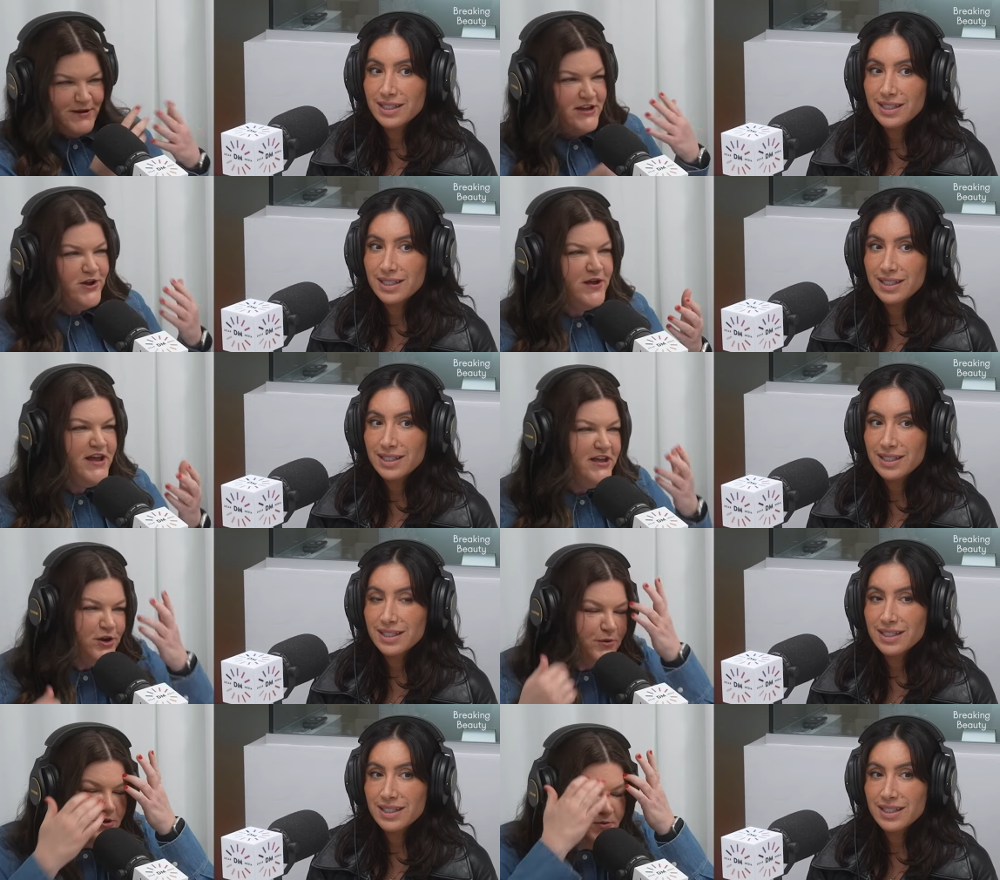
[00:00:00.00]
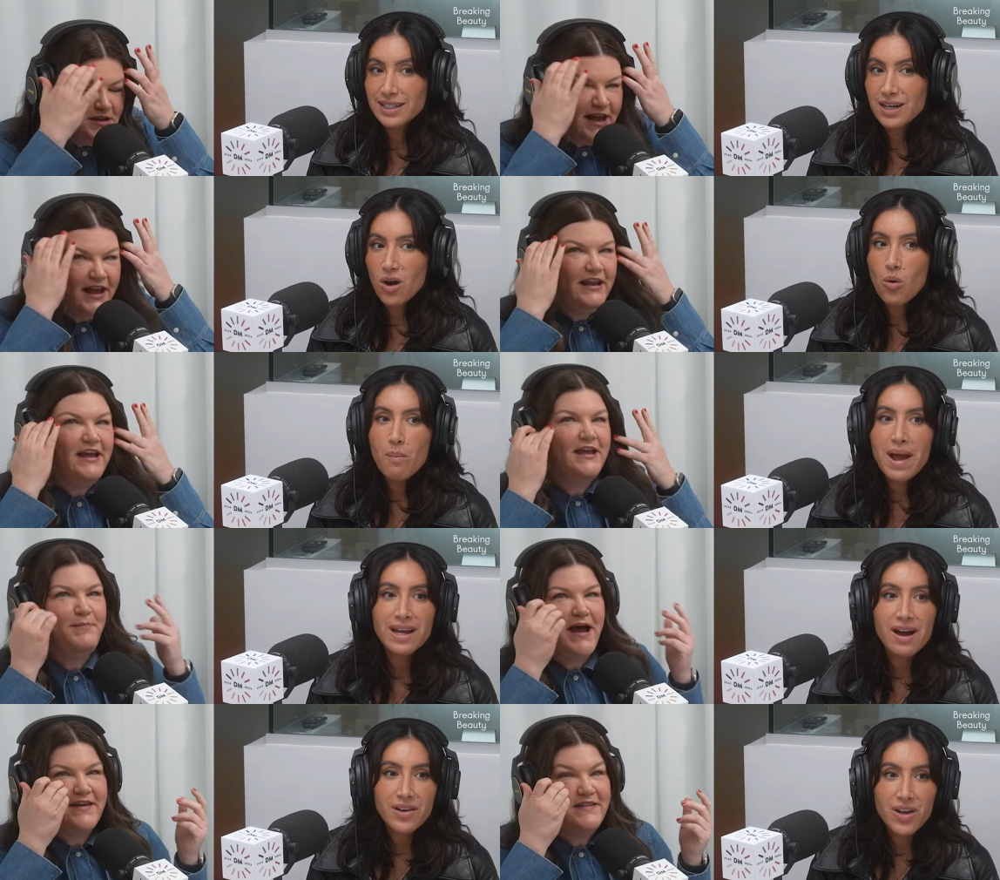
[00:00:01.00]
Speaker 1: spray, yeah. You know, you know when you would get oh, like
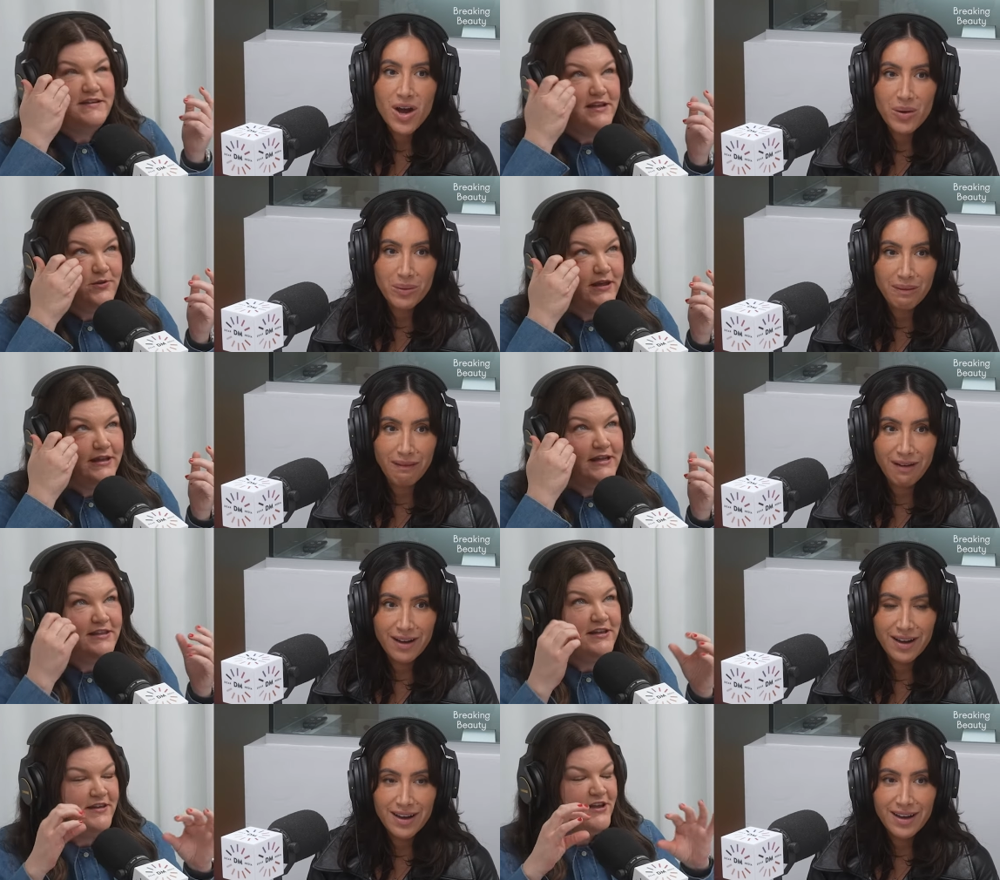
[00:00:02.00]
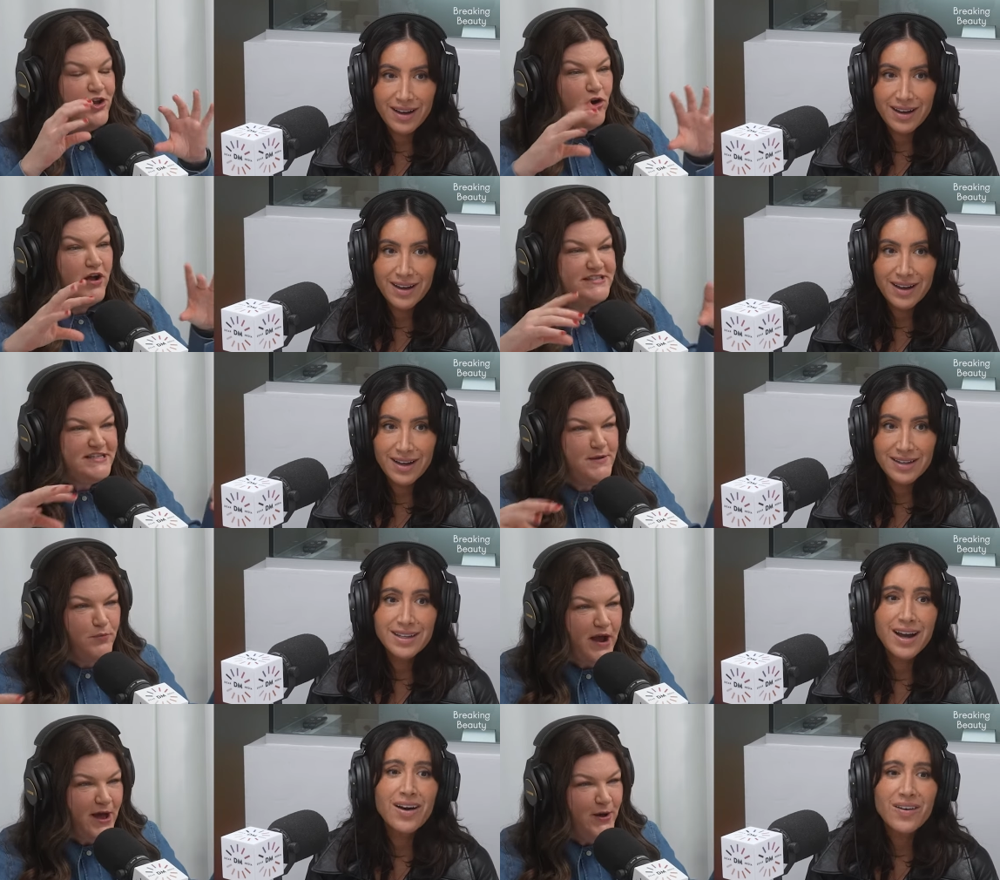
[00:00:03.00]
back God, in the no. day, you get like the and the crusty
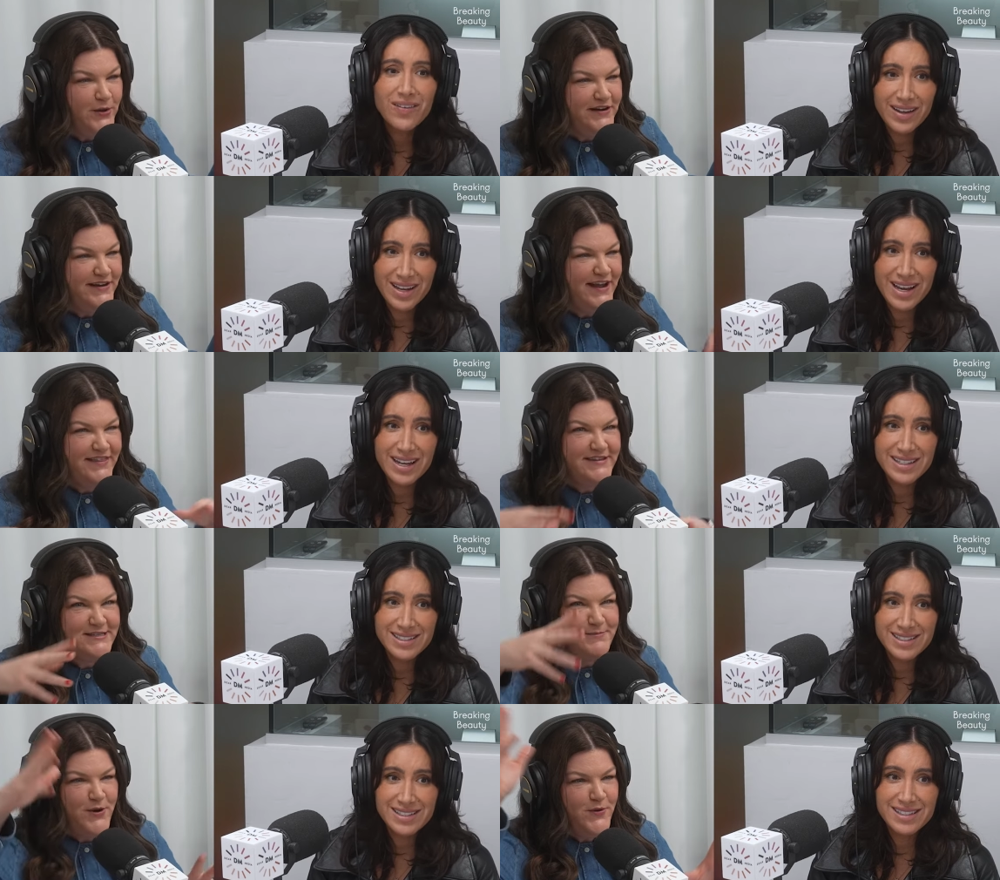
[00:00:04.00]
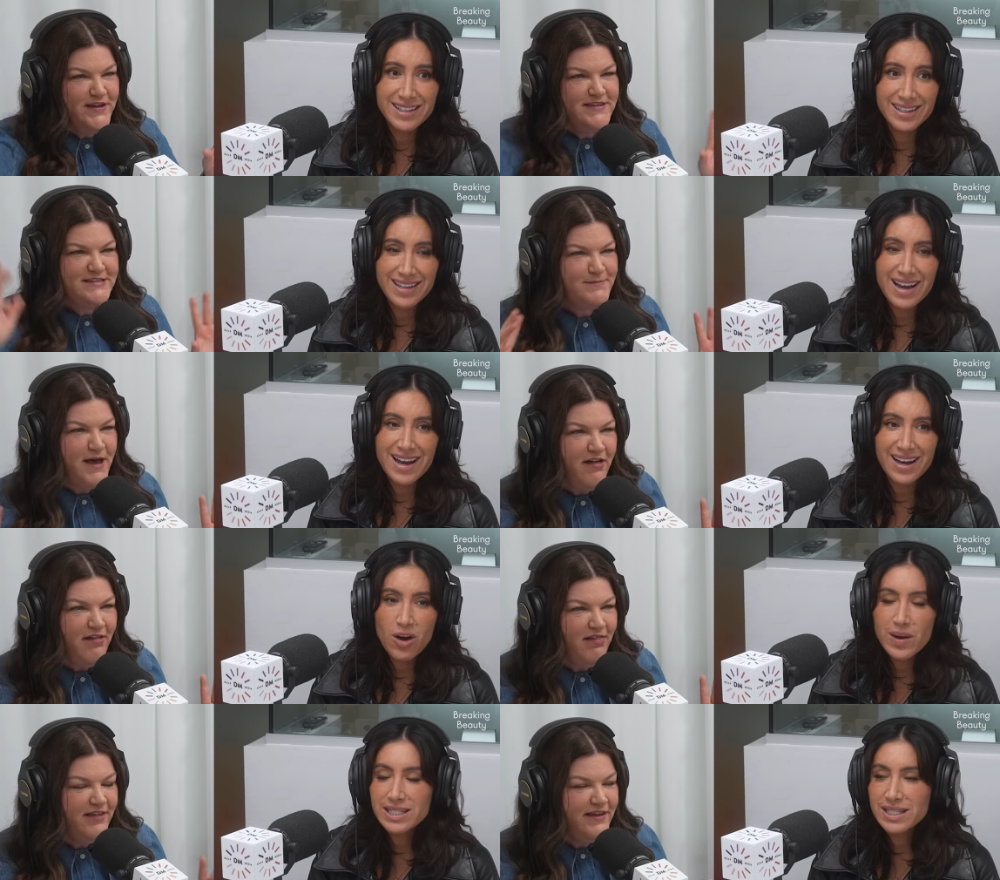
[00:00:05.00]
brown no, yes. and the smoke and the yeah. smell. Oh,
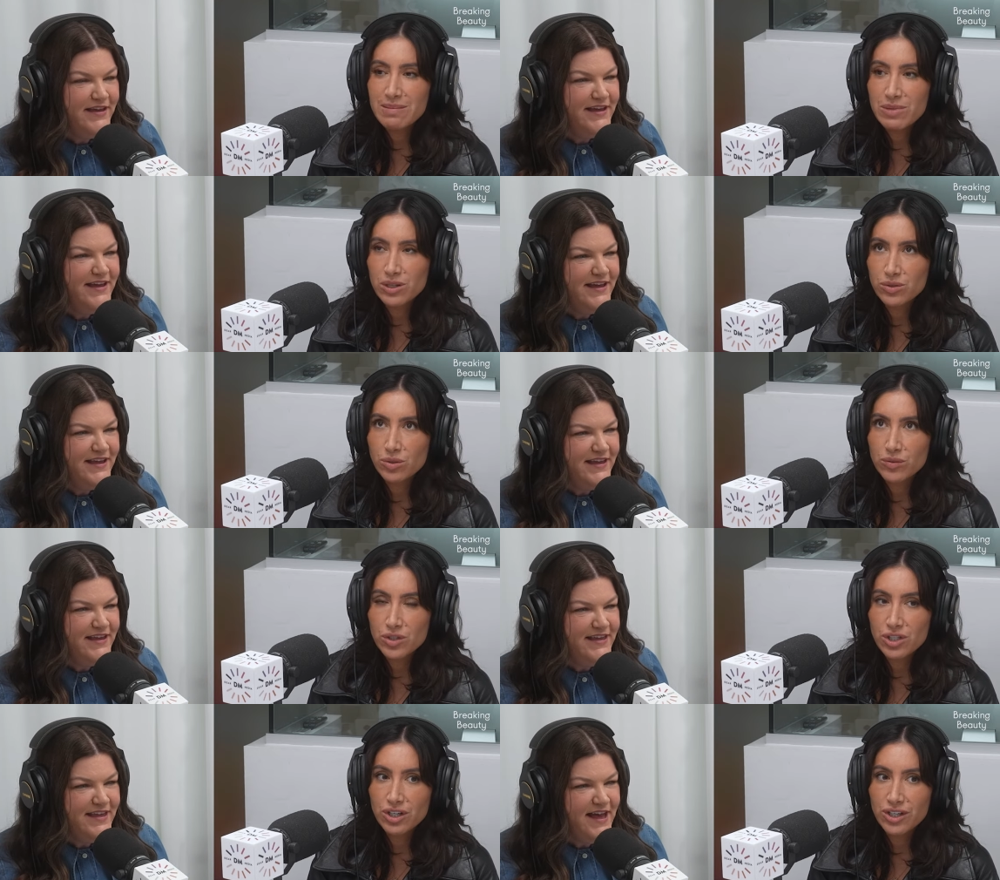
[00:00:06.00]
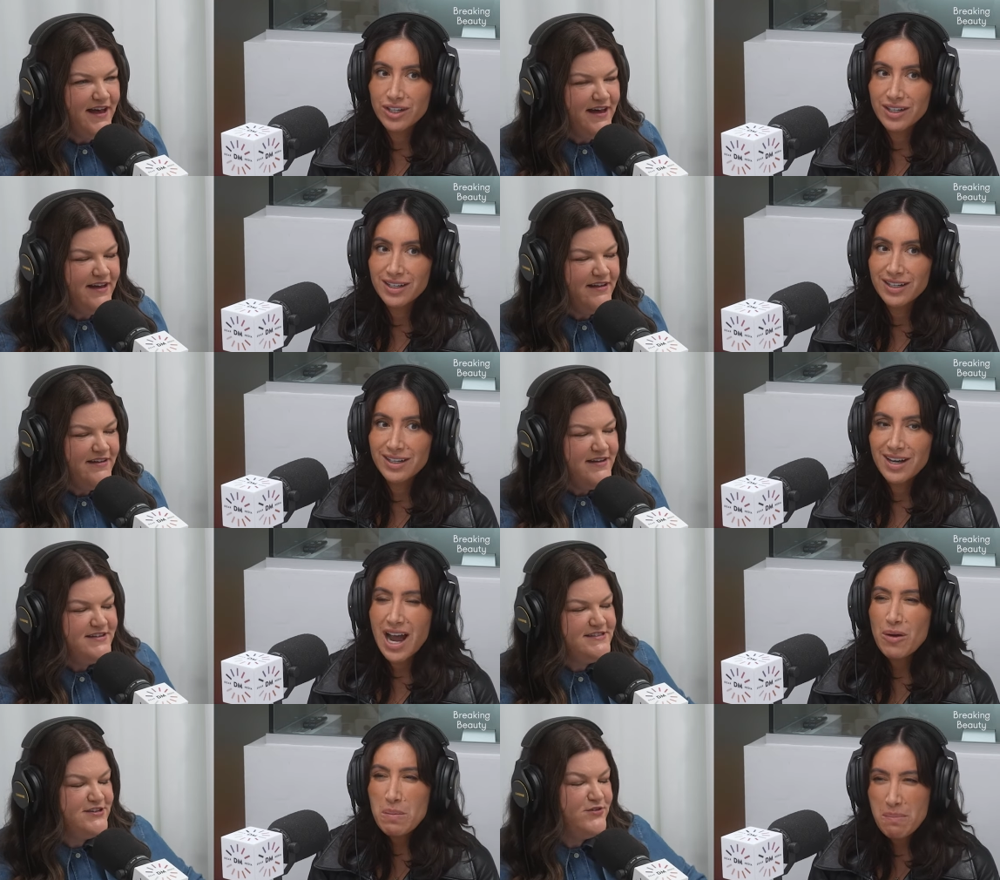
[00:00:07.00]
I
Speaker 2: did that in middle school for sure. Yes. I
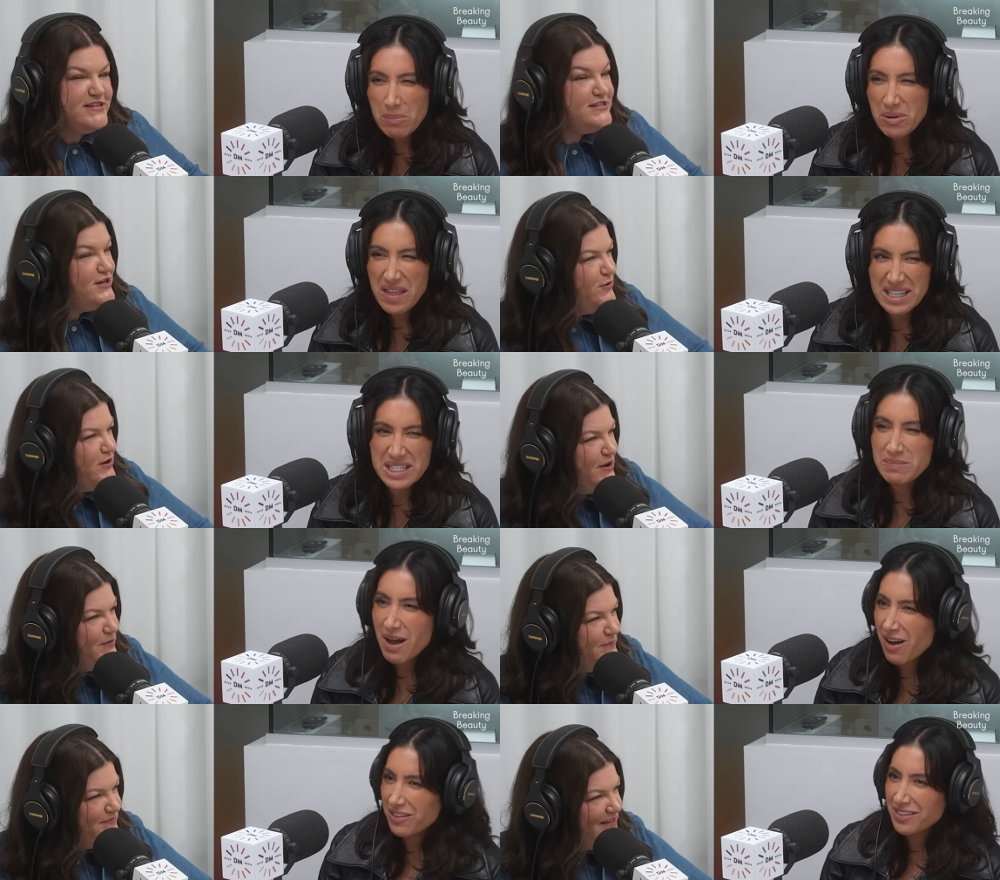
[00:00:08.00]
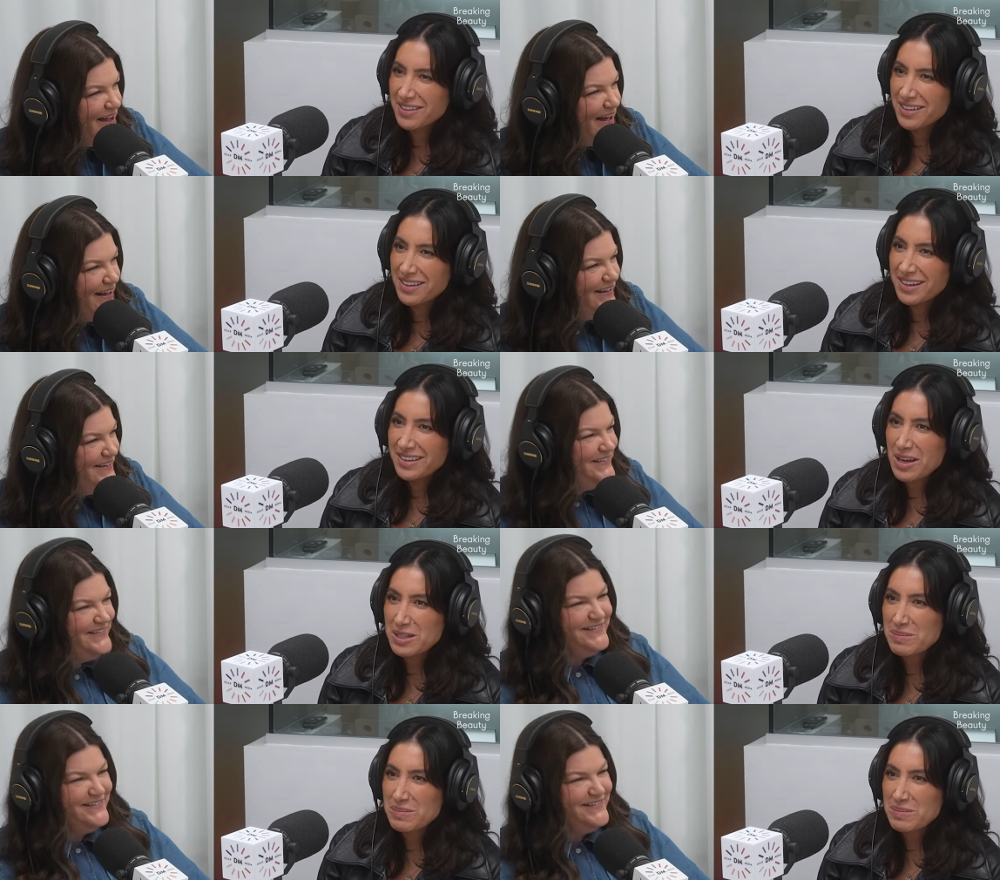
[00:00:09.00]
so remember that no-no? smell. Yeah. Yes. That